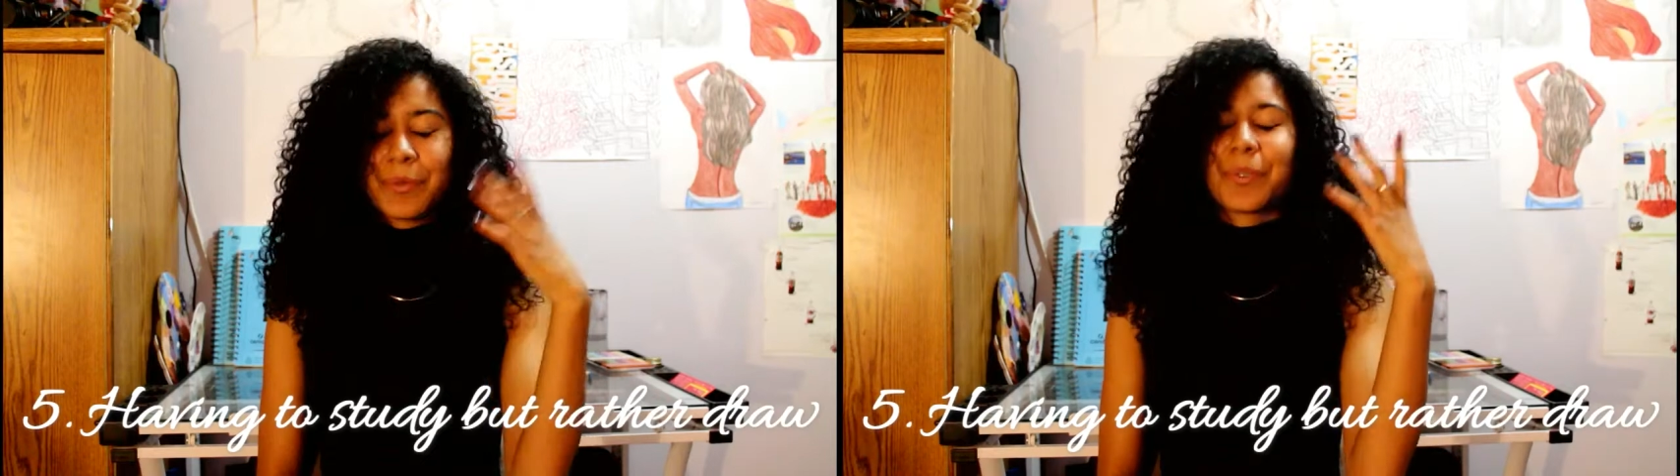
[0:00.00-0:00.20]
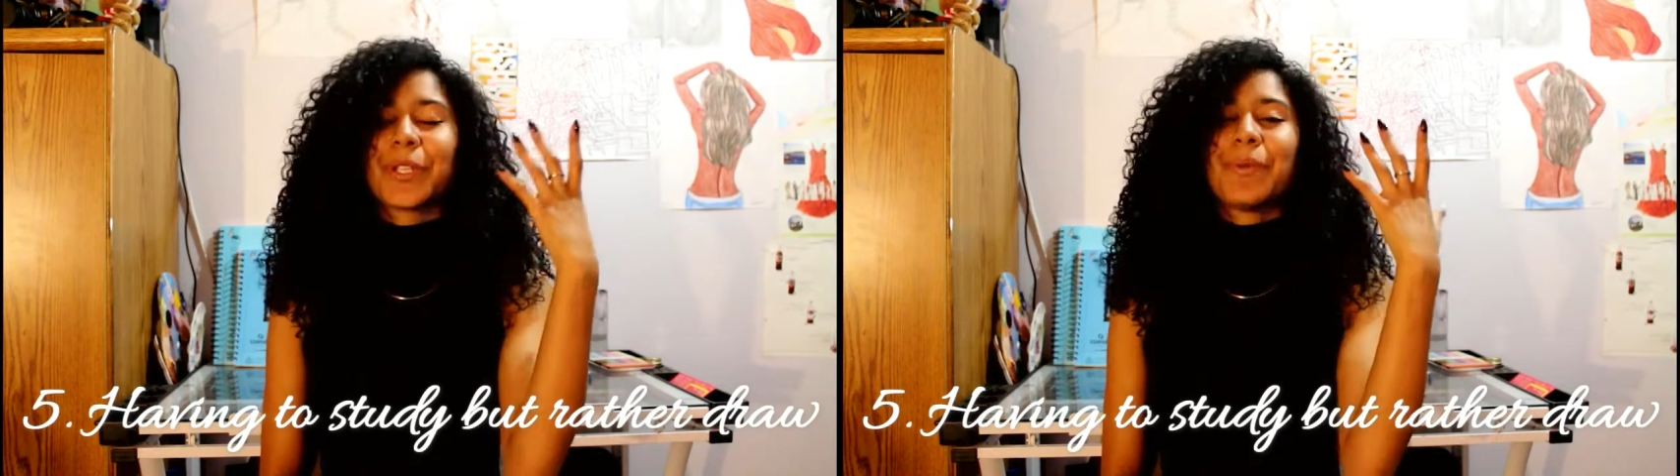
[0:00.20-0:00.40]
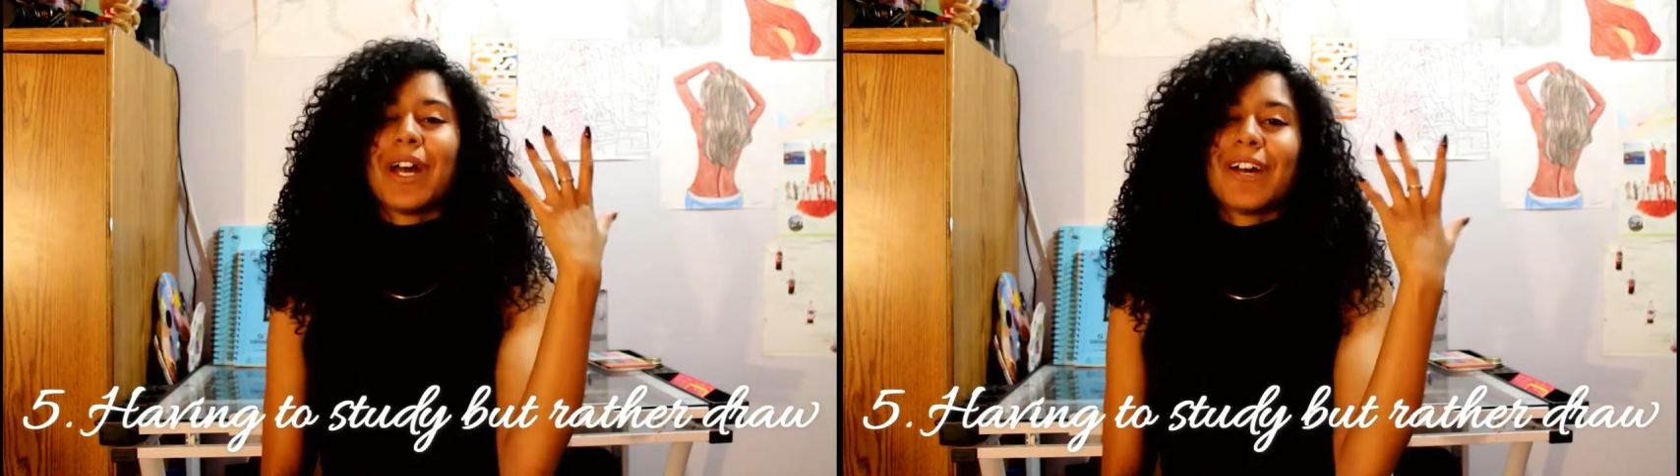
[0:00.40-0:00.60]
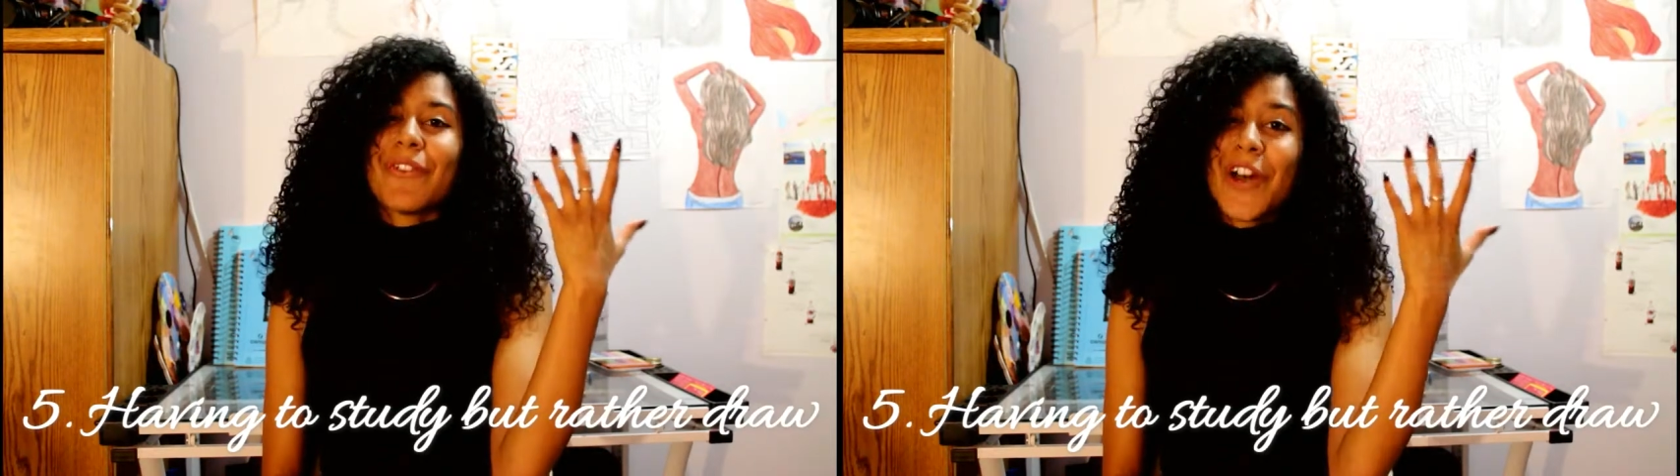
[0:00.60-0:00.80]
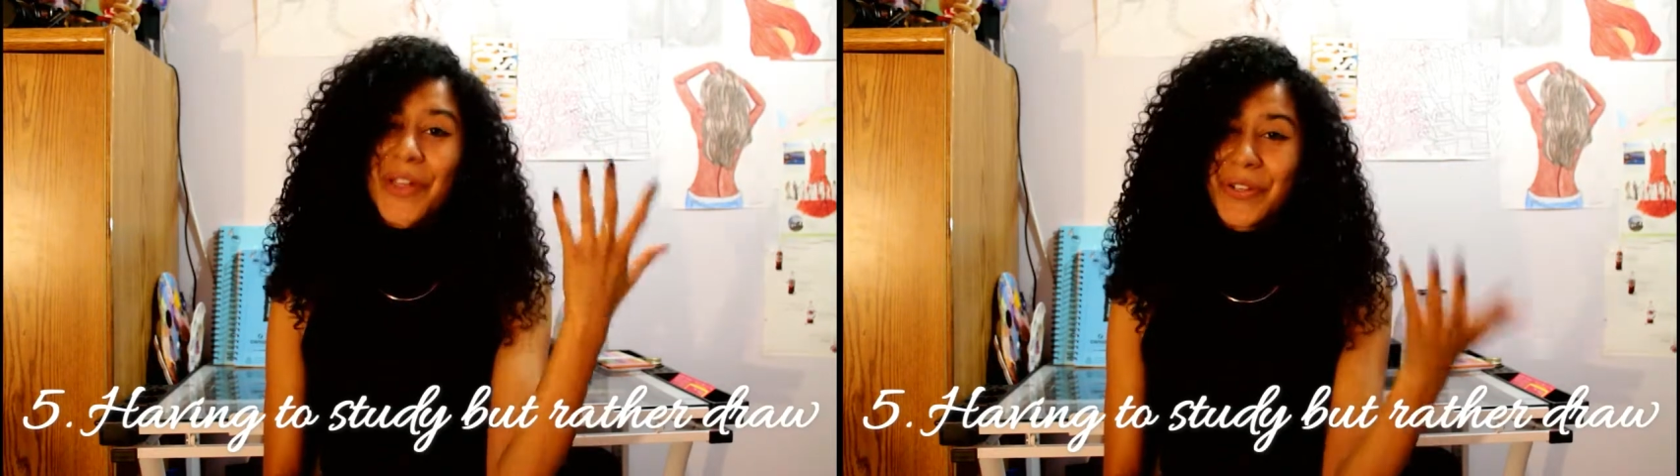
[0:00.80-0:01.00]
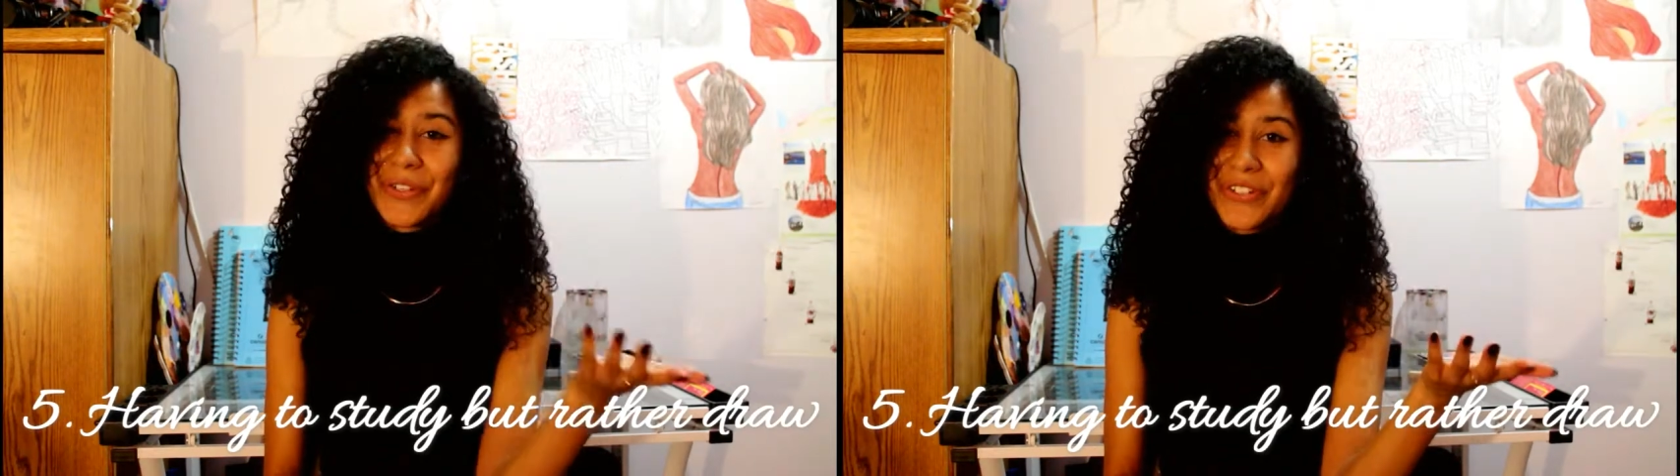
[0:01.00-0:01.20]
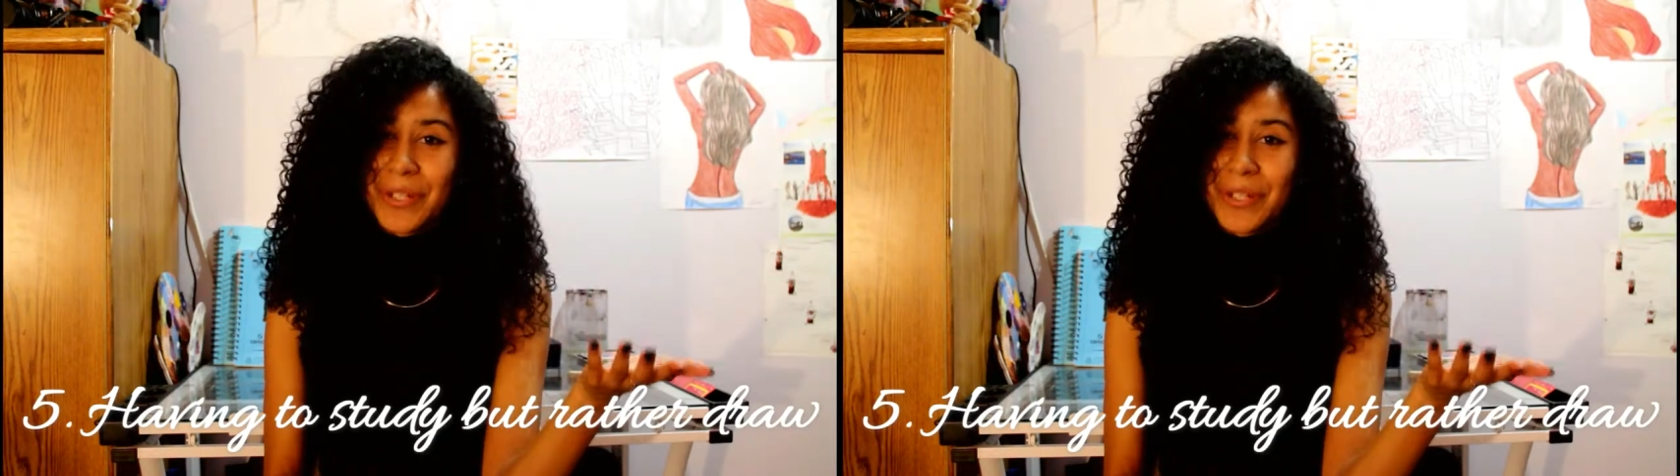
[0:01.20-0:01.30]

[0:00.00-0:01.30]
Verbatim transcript: When you have other